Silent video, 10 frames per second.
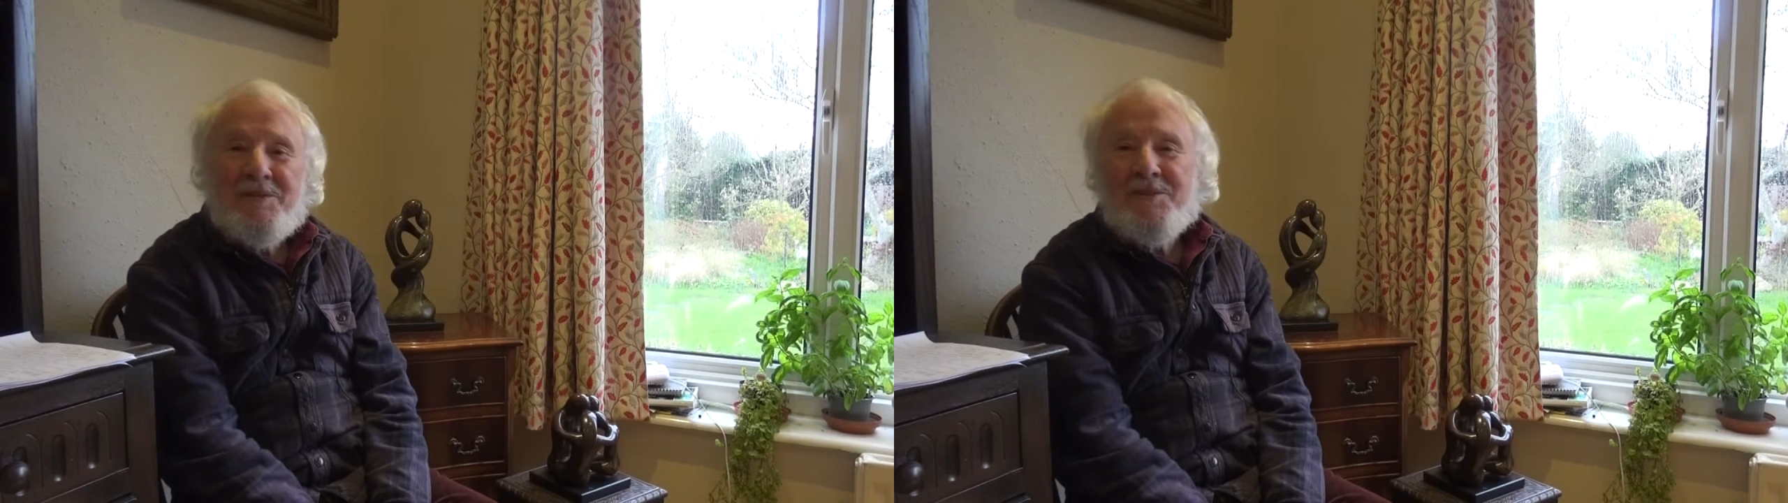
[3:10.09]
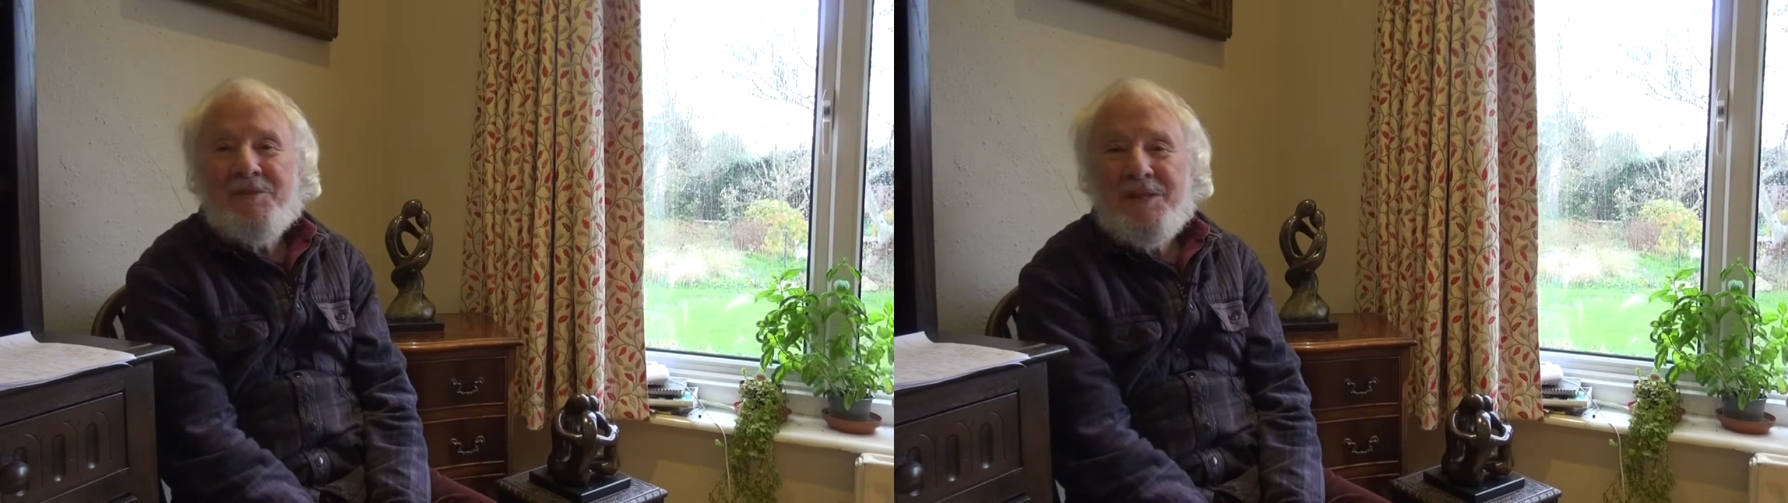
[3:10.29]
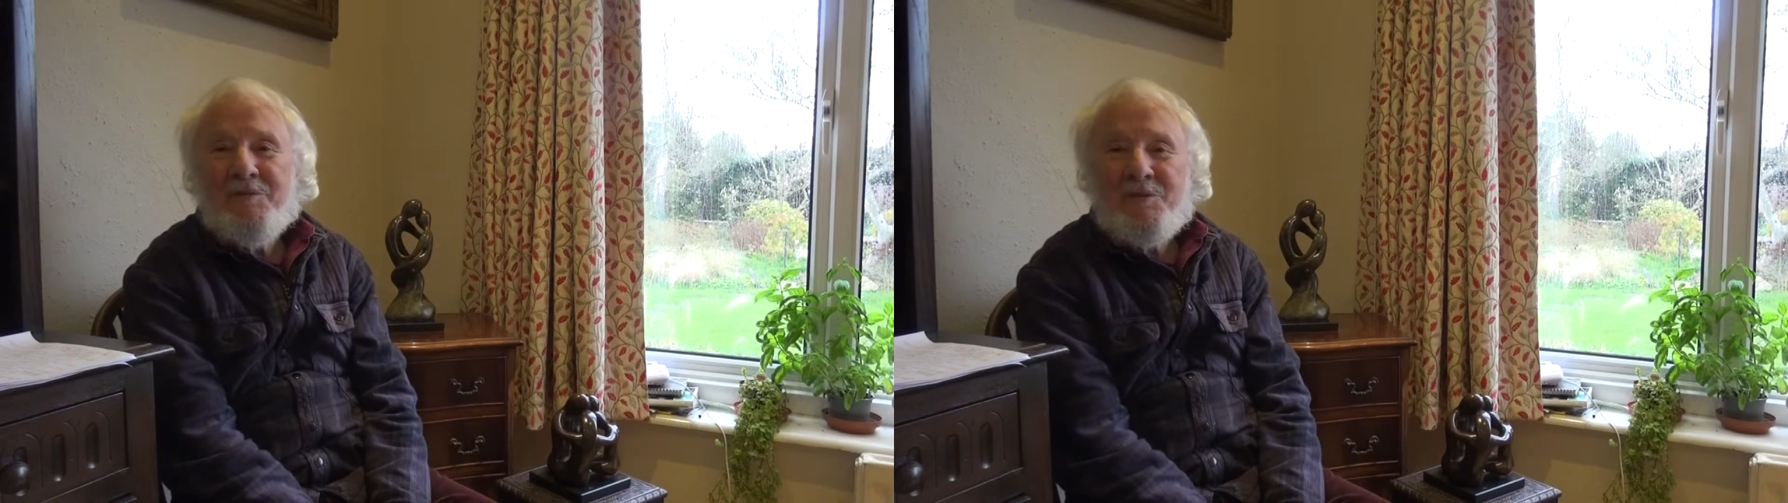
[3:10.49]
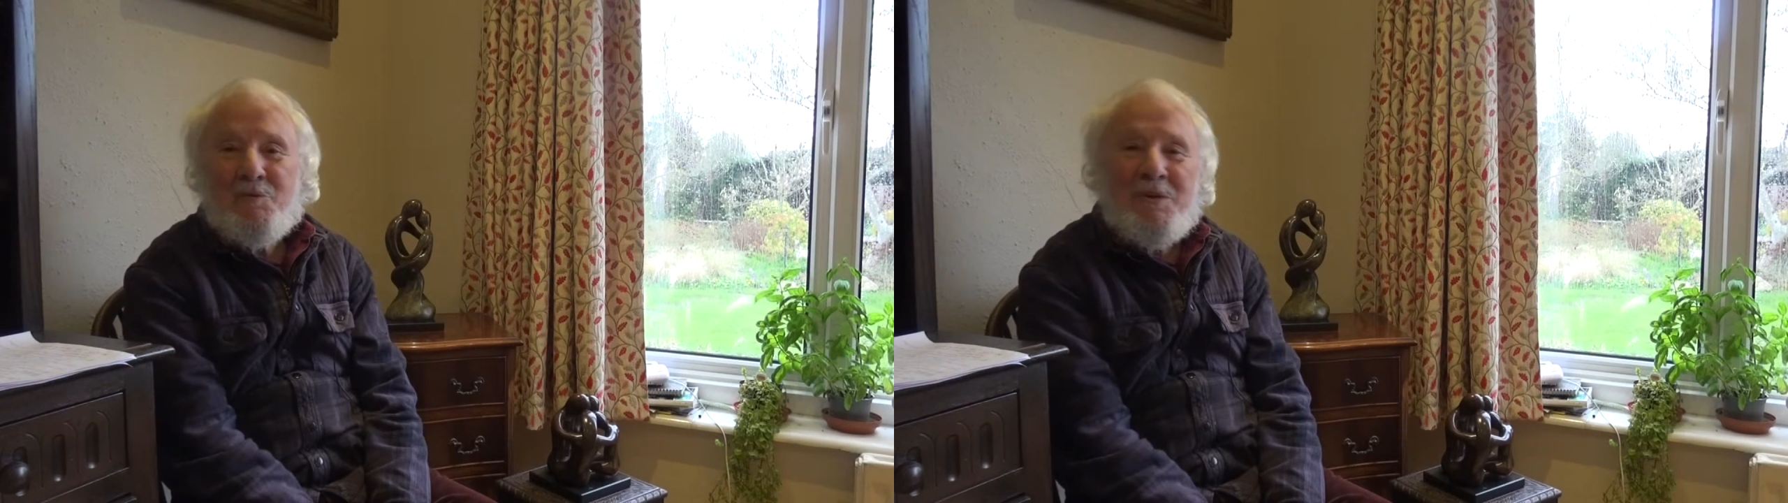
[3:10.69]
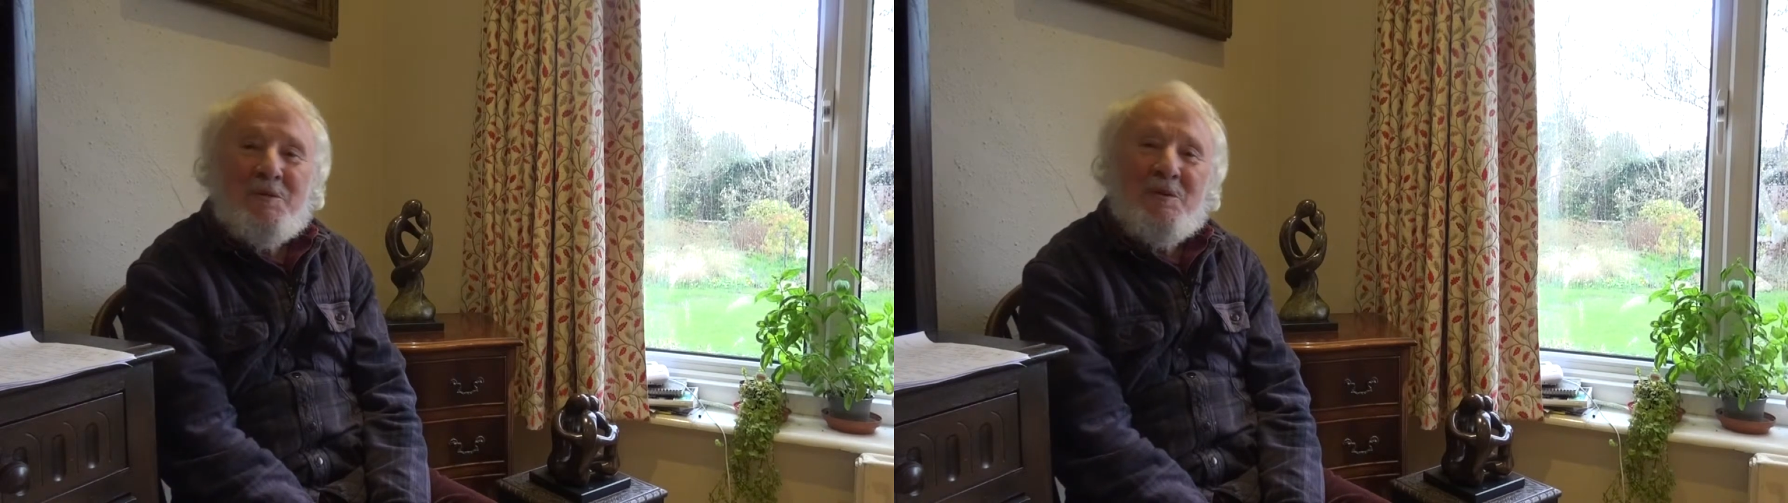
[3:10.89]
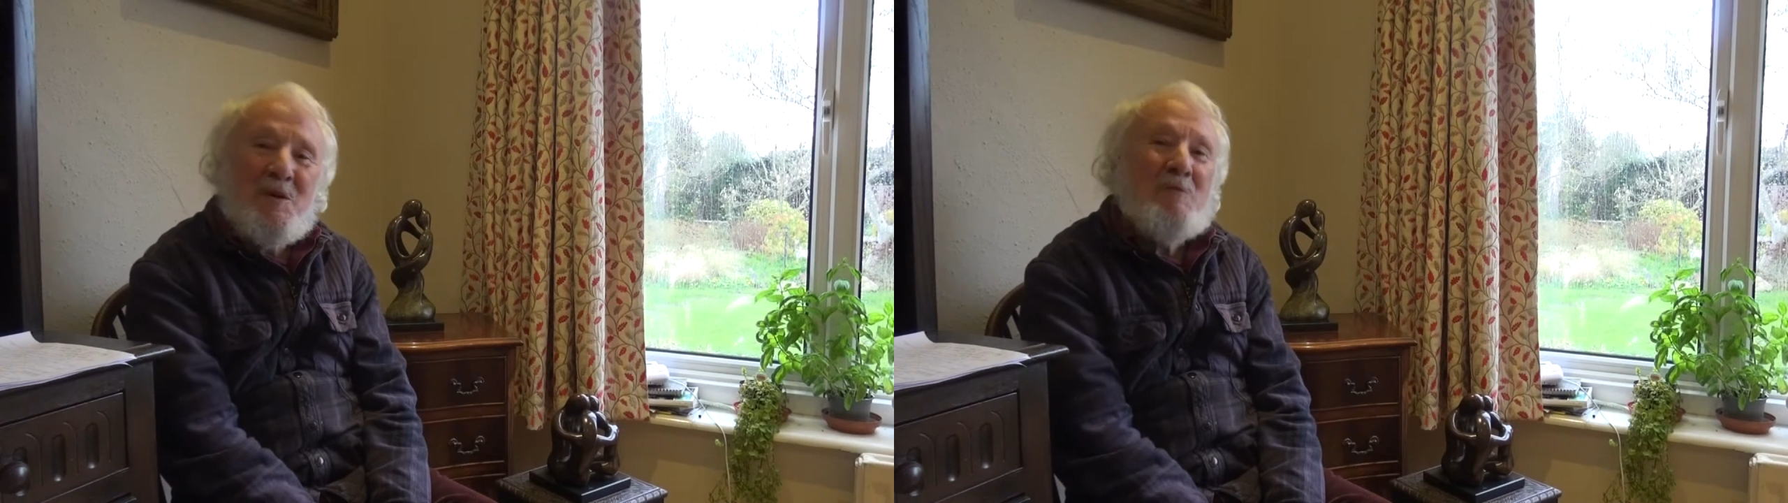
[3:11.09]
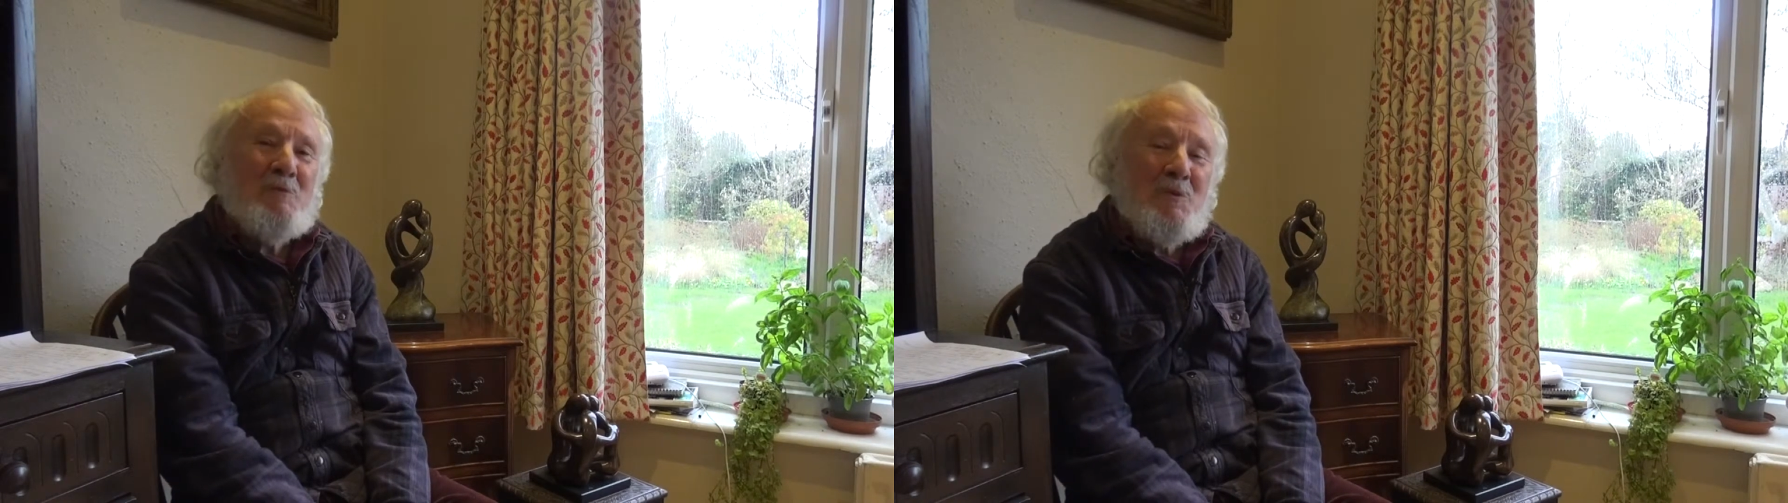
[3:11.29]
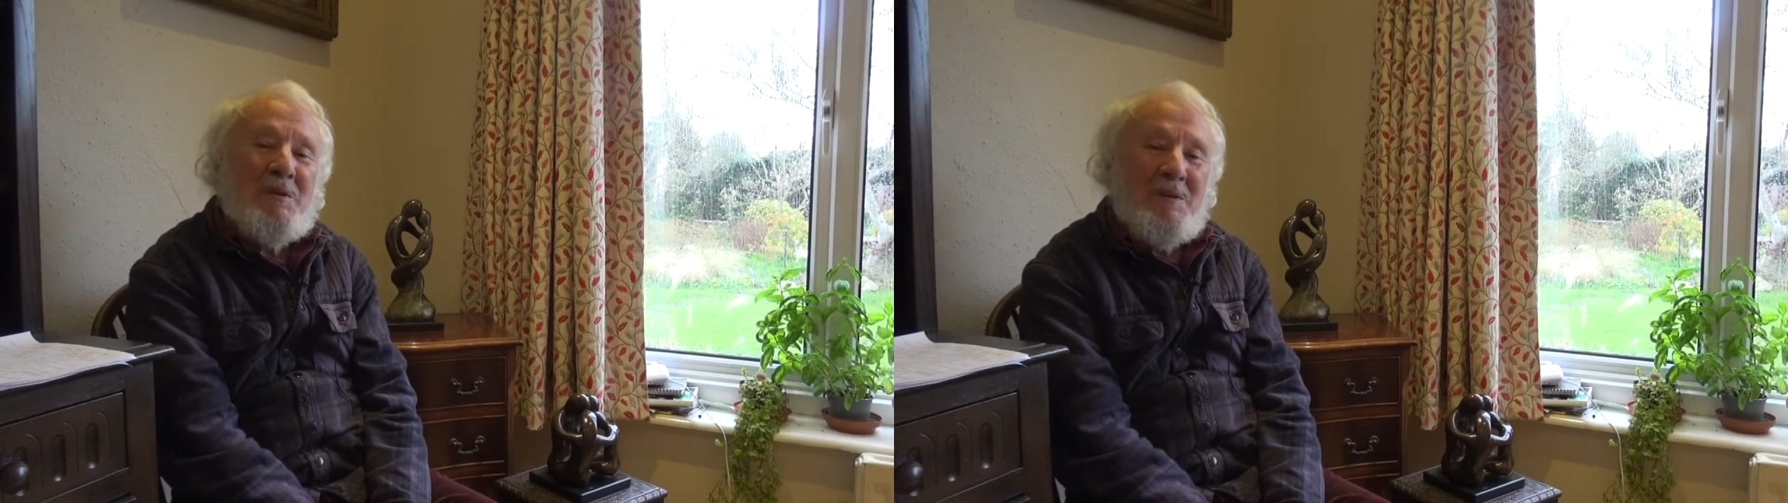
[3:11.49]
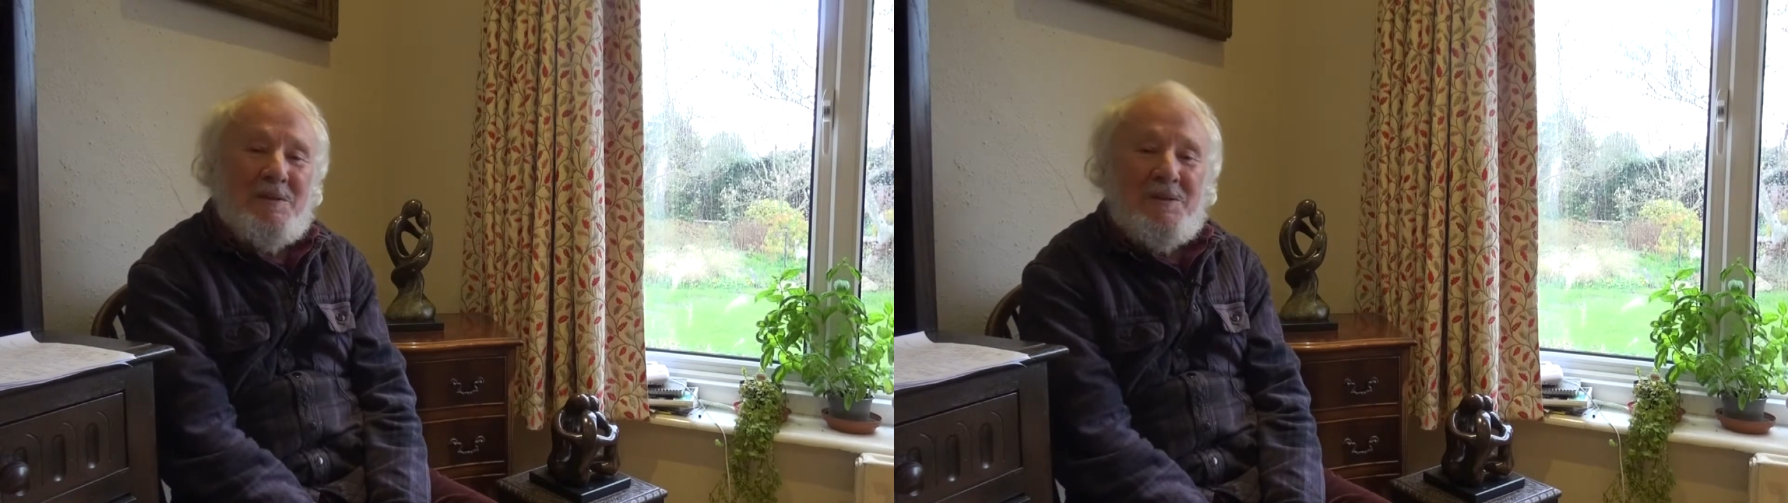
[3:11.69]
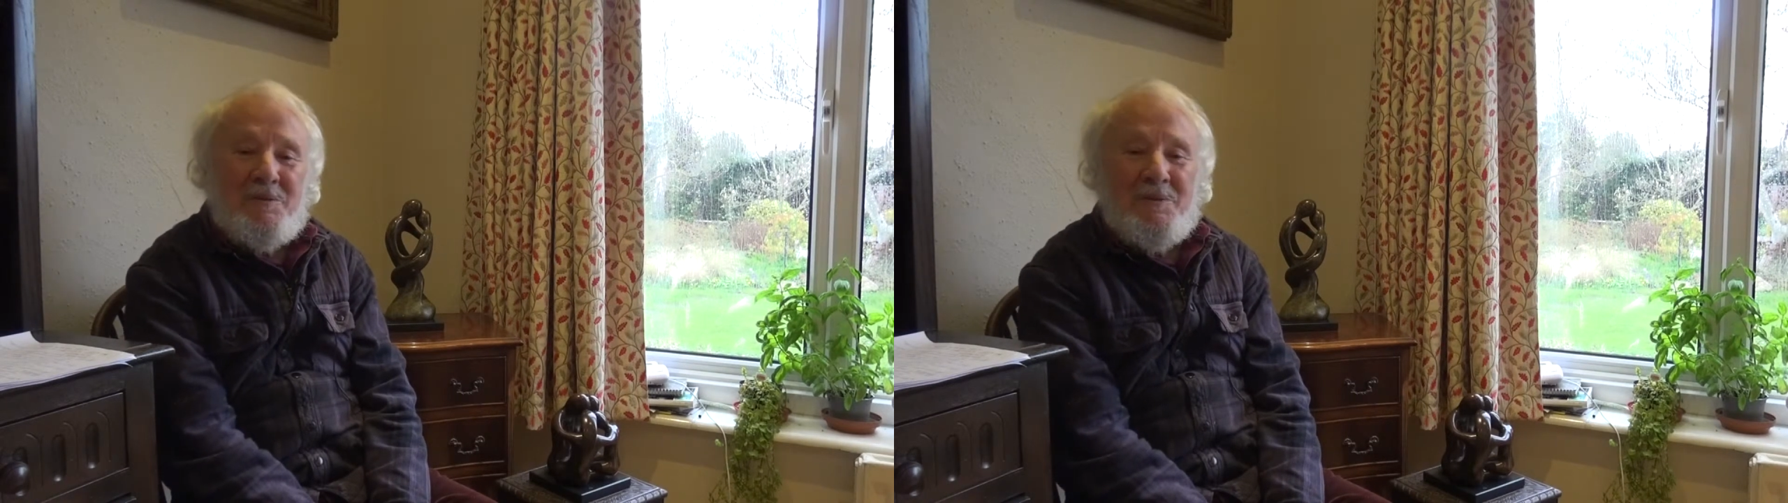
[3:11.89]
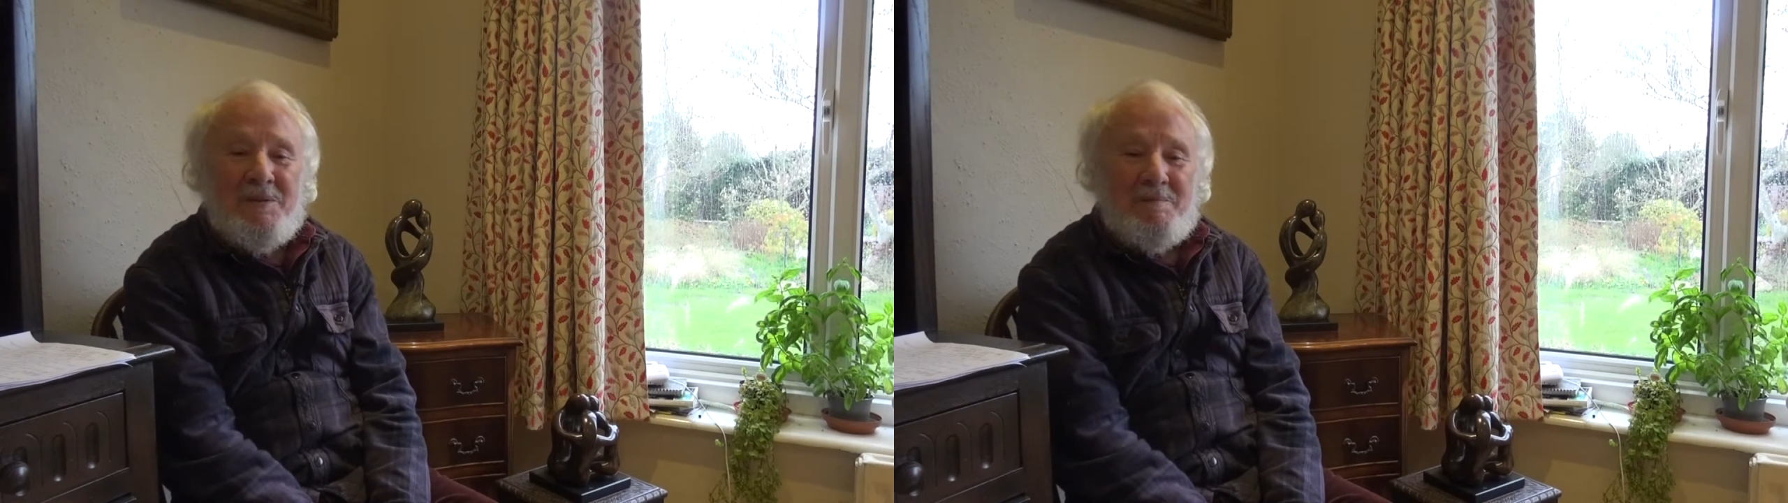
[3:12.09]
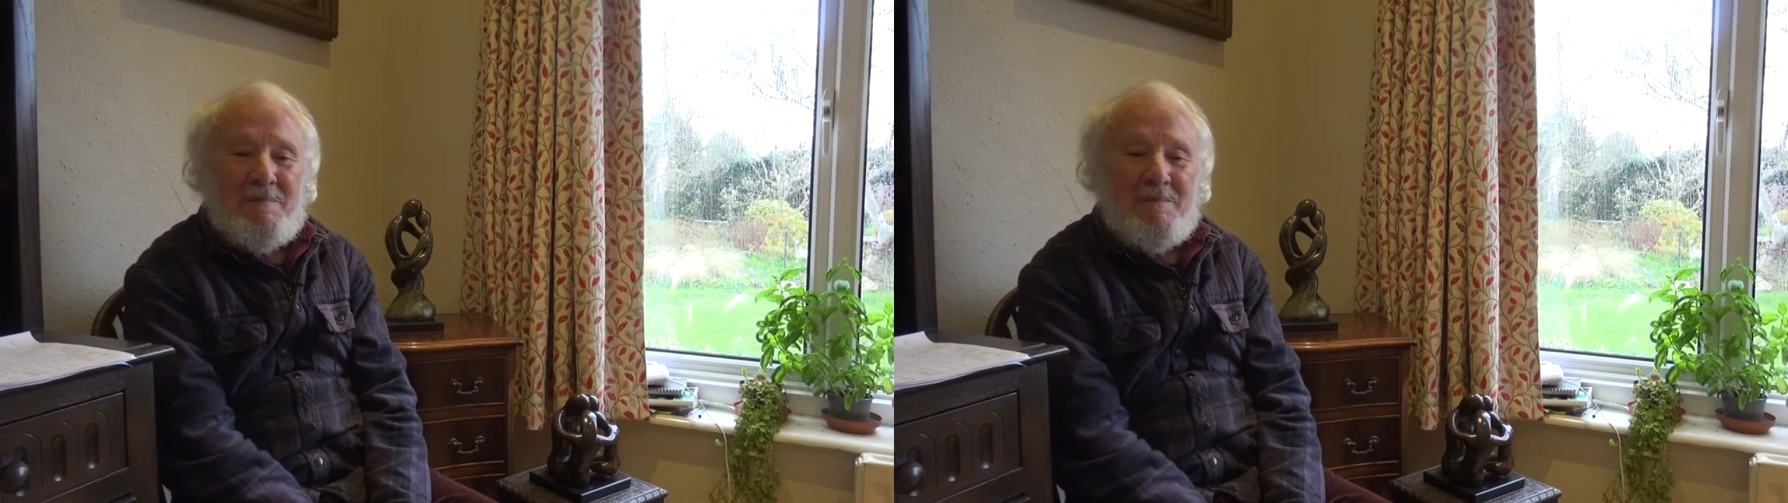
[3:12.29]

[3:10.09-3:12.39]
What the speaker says: So that was I remember one of the things we